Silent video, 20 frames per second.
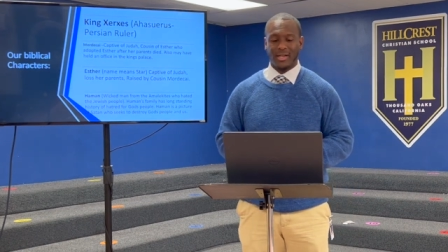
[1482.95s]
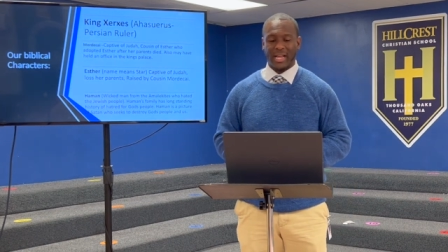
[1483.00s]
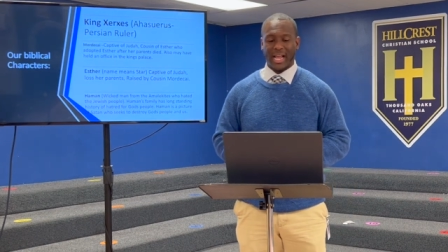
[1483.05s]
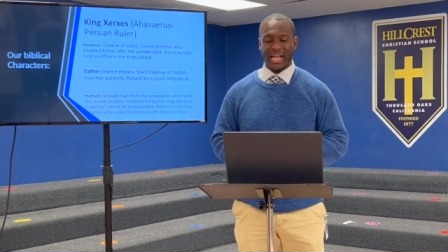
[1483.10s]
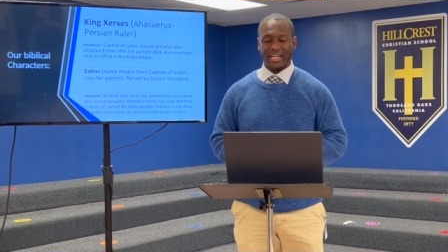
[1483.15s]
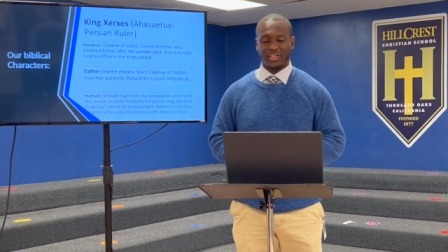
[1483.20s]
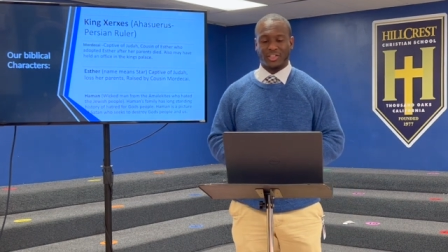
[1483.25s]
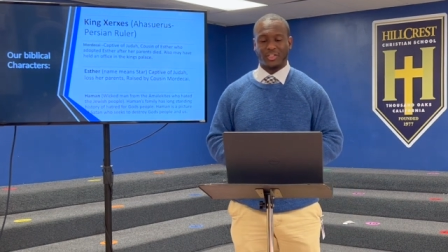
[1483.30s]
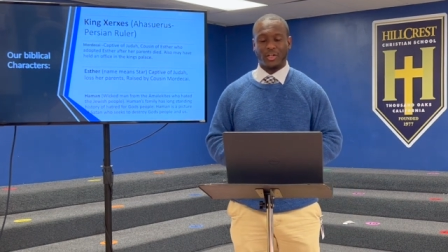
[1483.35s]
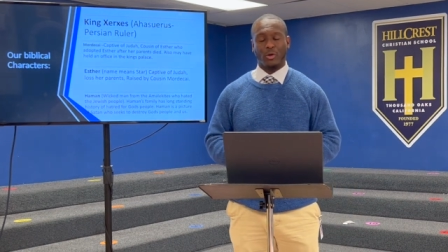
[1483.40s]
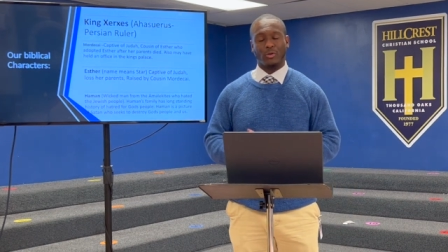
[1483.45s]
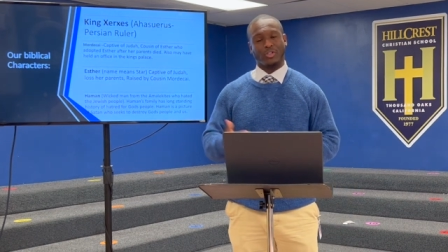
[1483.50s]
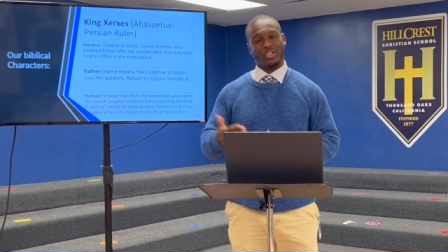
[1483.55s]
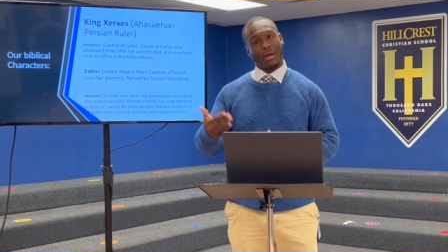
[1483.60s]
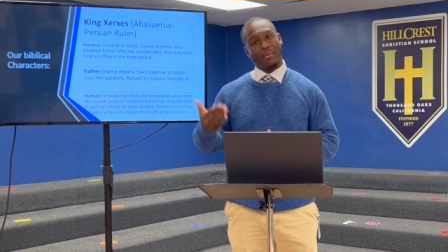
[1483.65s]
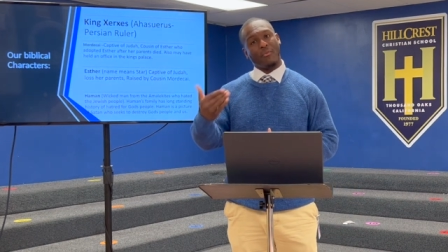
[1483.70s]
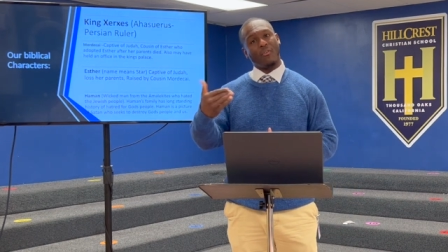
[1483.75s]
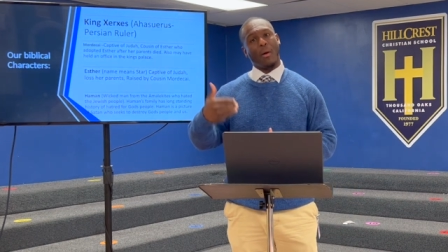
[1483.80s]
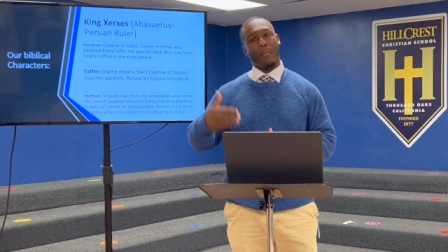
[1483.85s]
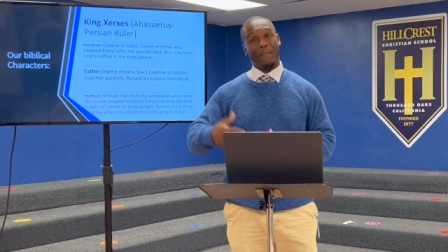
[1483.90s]
And so some
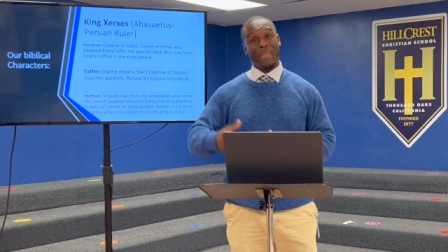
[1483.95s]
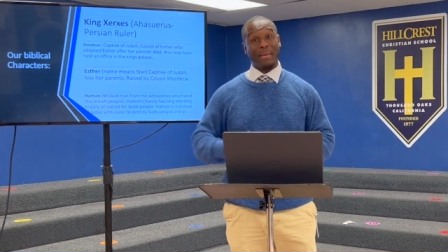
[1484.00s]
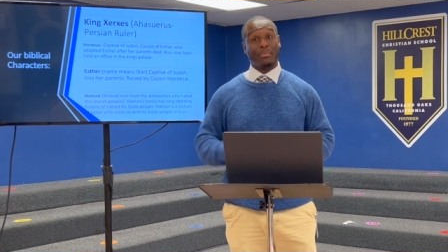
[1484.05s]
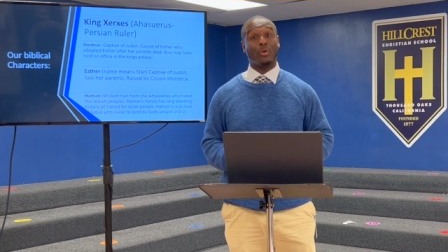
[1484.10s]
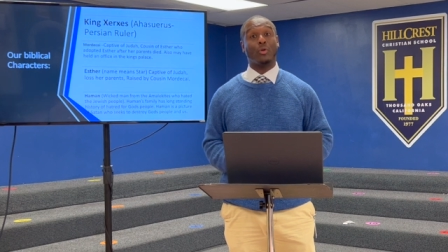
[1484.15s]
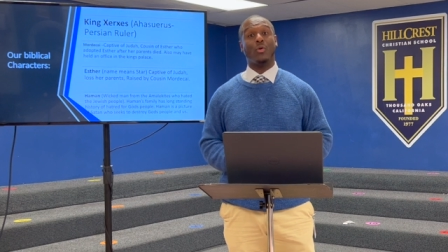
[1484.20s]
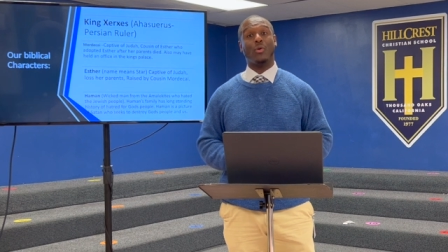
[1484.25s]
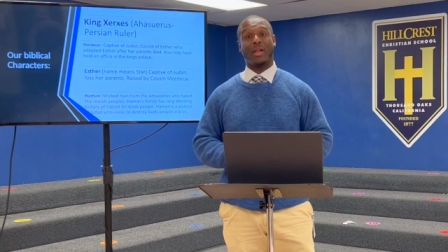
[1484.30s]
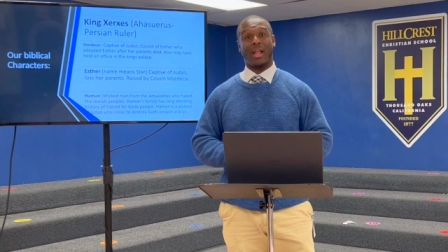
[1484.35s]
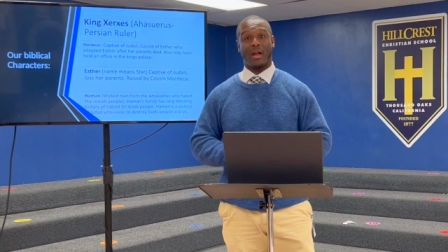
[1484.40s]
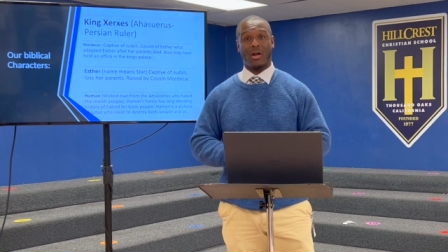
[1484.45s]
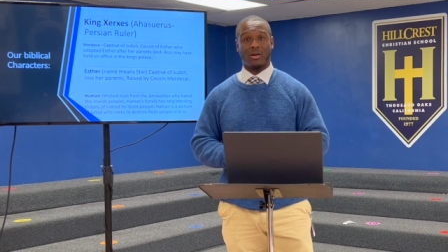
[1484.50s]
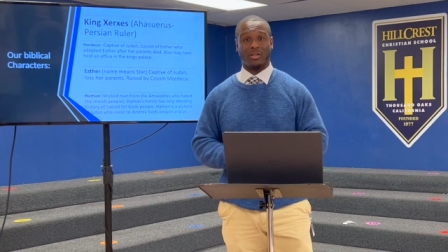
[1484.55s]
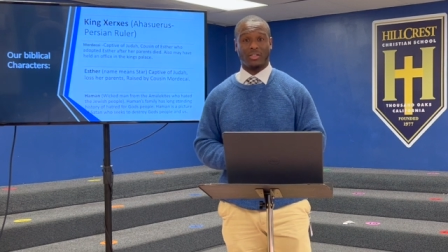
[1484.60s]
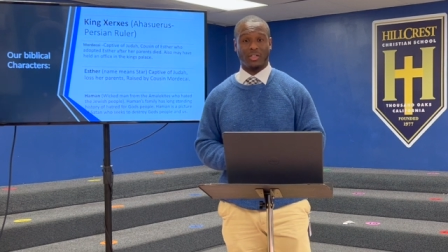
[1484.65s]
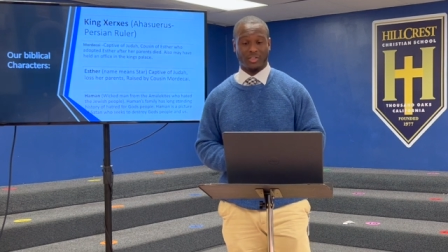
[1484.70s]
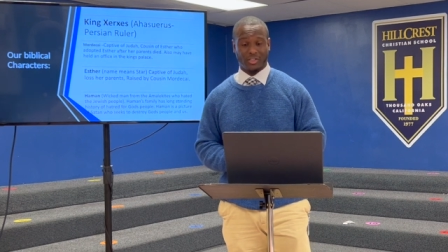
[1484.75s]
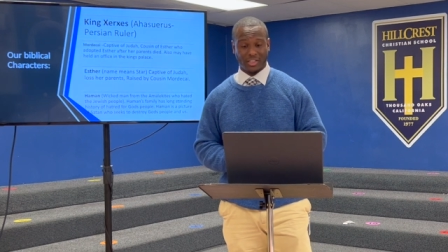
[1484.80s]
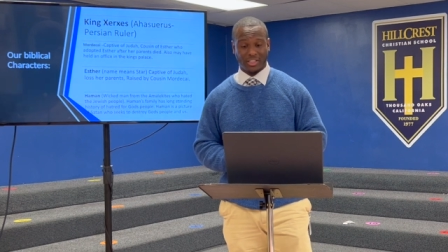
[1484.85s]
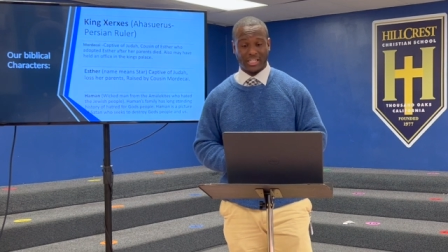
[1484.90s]
of our biblical
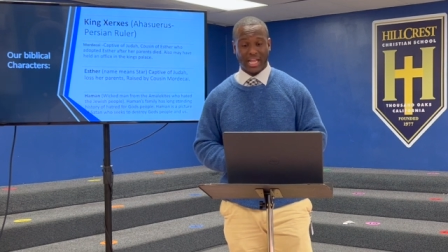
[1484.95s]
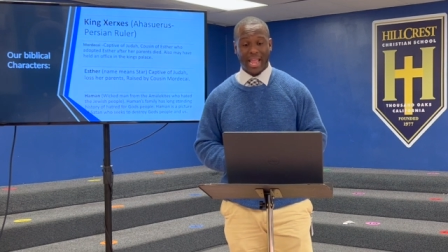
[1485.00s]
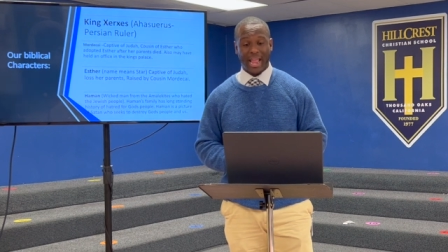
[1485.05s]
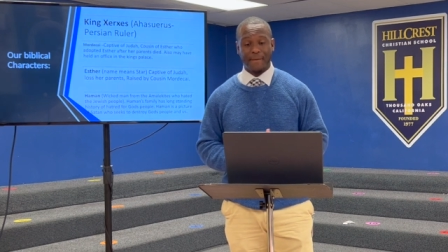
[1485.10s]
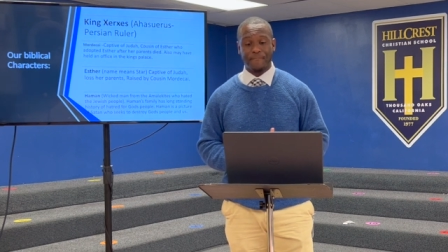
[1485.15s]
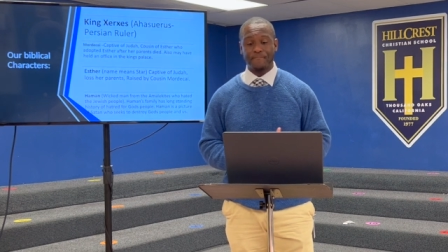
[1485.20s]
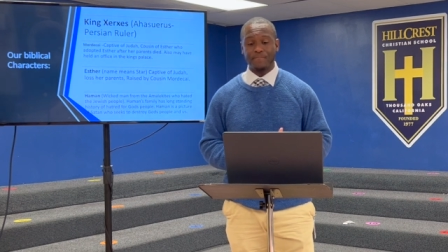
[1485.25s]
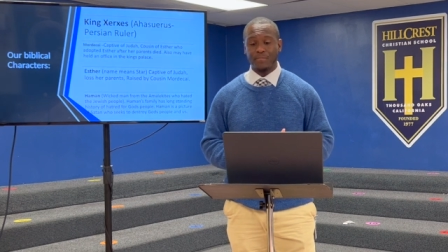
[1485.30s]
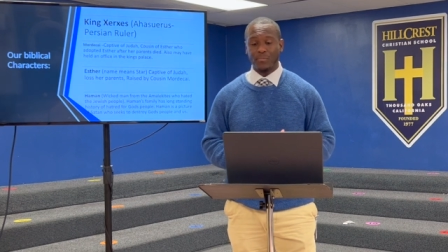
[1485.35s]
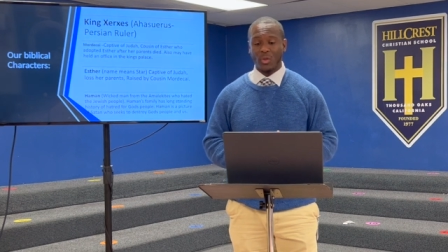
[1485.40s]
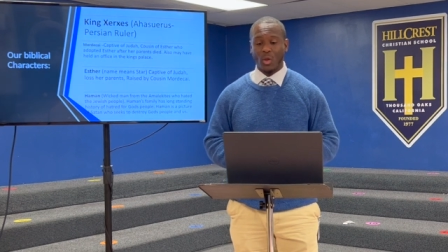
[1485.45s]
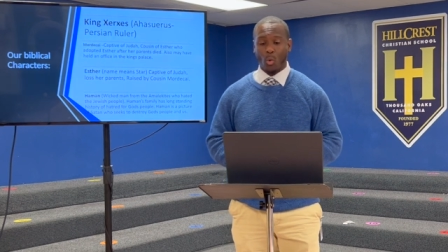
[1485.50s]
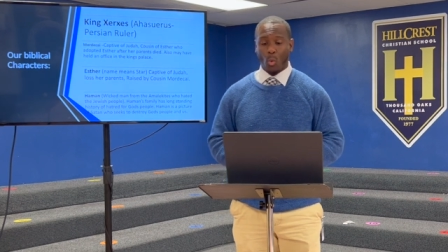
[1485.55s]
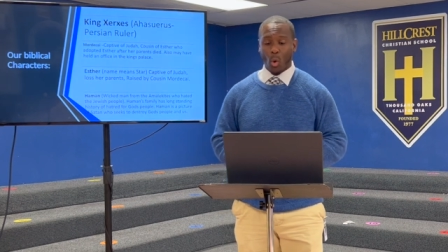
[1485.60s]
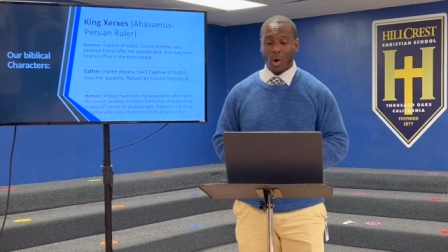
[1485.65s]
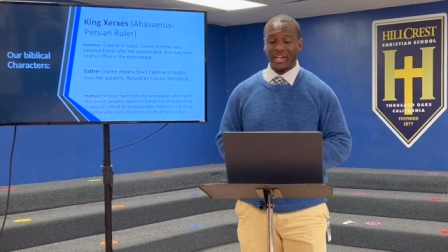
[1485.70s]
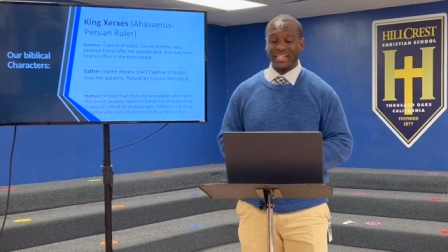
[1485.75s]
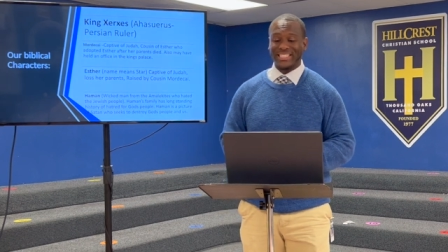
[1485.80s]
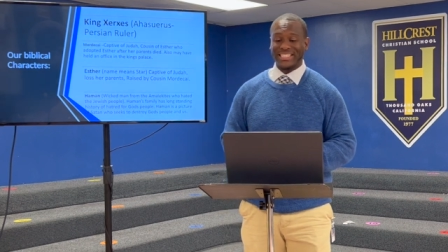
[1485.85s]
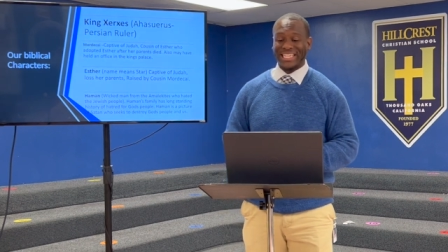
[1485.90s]
characters today,
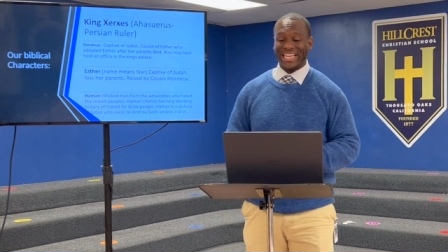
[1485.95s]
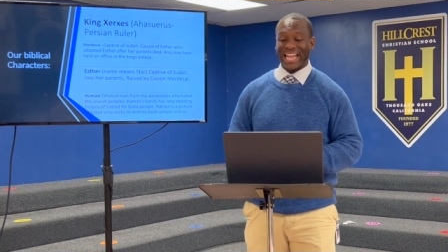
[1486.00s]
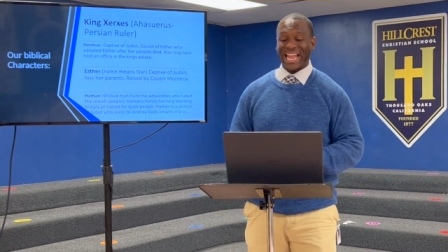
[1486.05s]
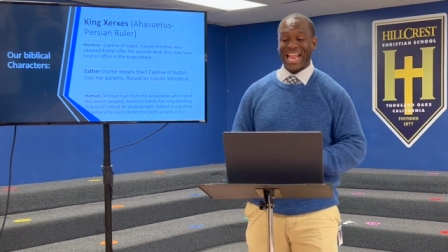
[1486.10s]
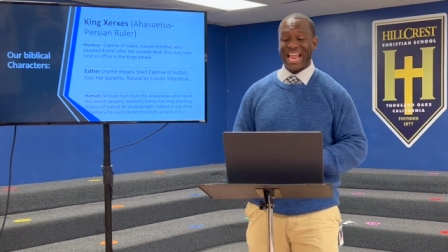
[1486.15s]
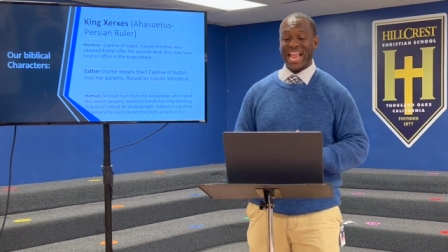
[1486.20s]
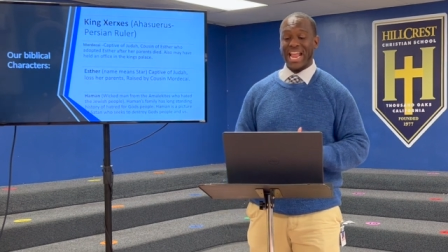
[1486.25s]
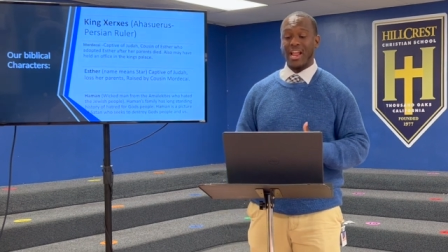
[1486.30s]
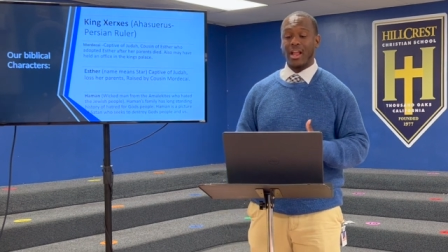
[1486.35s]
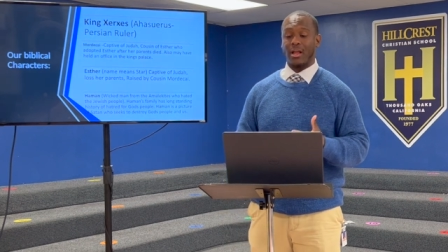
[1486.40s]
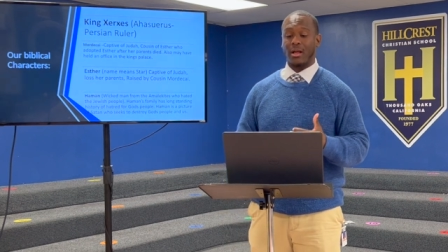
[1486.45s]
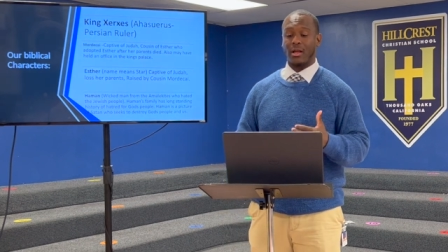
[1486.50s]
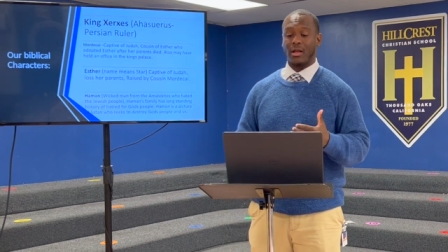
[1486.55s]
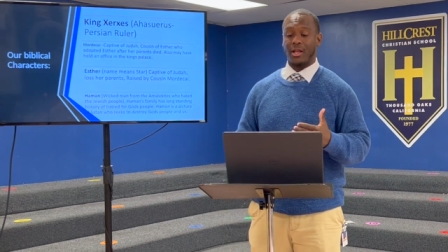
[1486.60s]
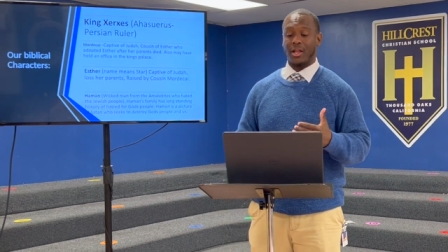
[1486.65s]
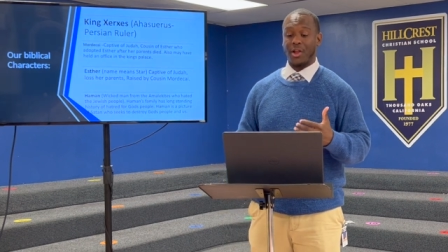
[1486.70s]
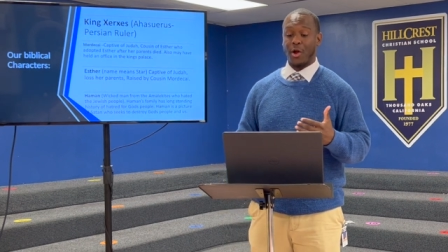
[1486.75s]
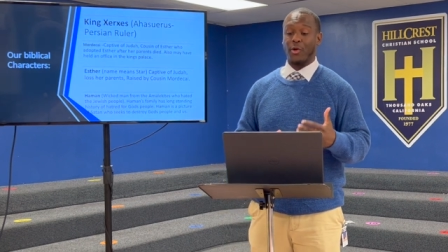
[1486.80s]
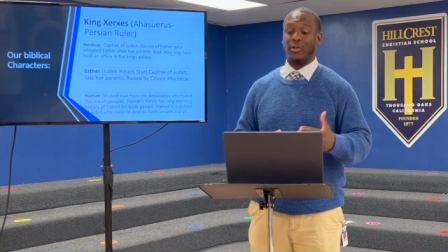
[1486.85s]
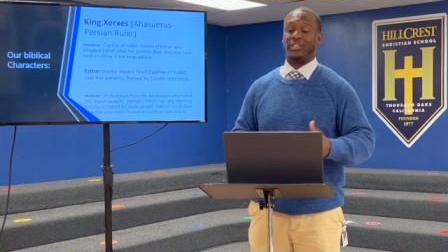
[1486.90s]
one is King
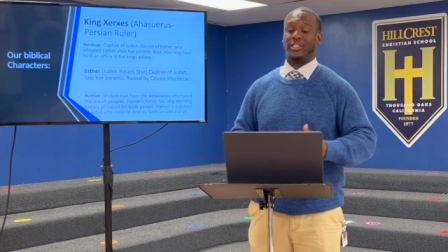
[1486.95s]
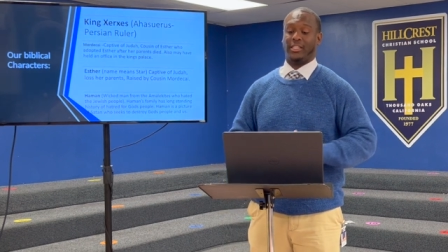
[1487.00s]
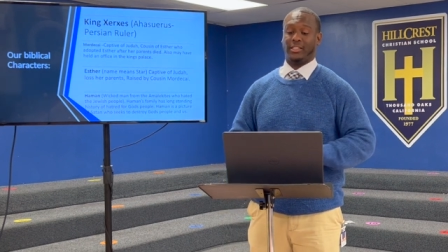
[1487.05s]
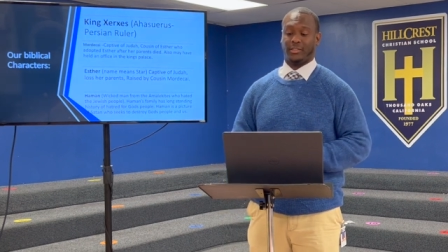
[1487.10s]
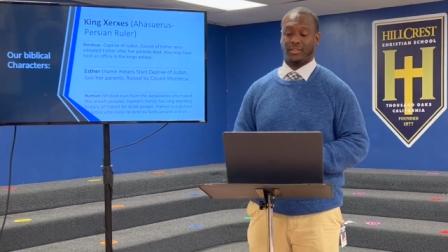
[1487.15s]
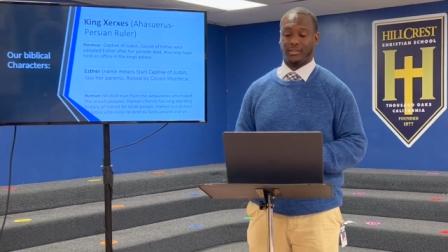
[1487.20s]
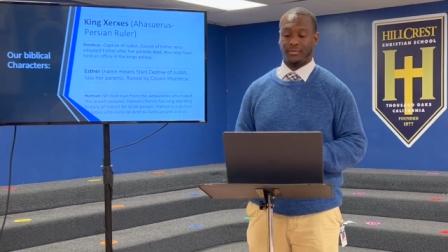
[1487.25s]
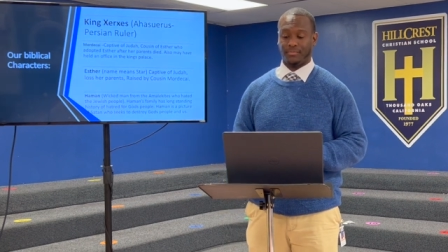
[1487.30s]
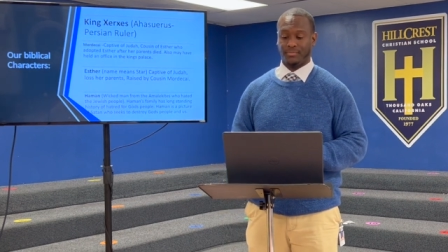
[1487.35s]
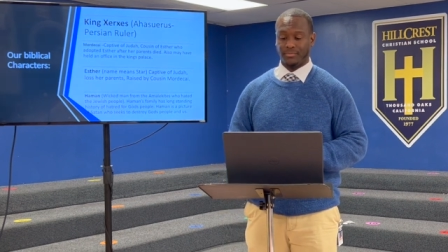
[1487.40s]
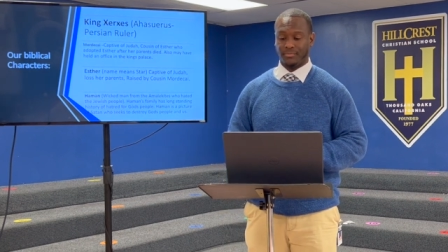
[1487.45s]
Xerxes,